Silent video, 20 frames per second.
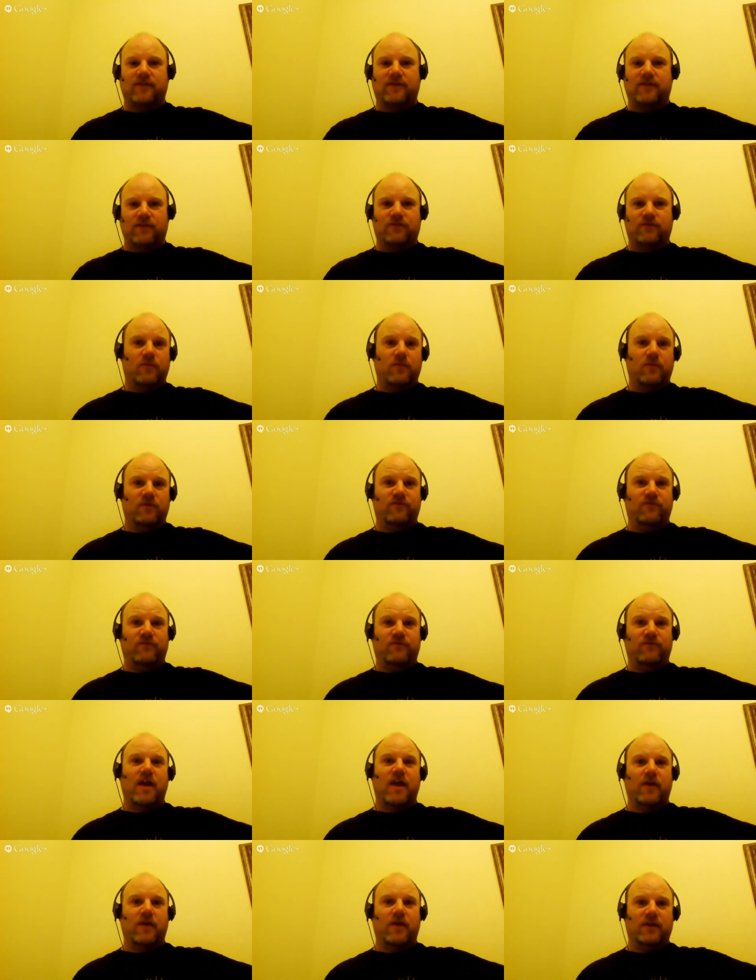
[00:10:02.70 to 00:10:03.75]
Centurion was
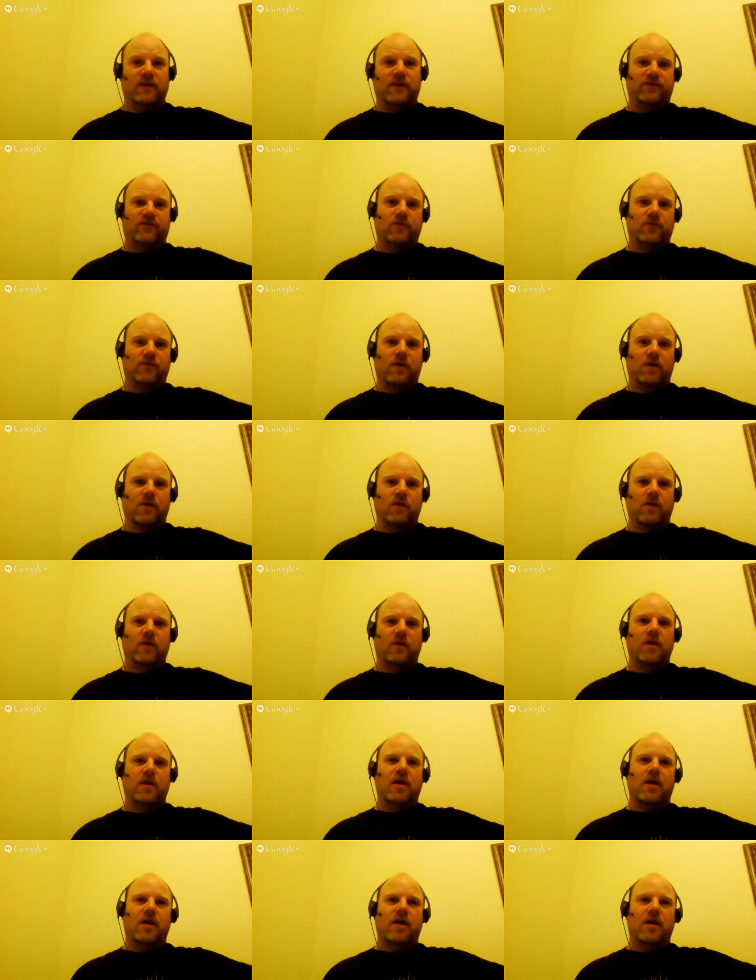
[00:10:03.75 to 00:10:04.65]
very historical.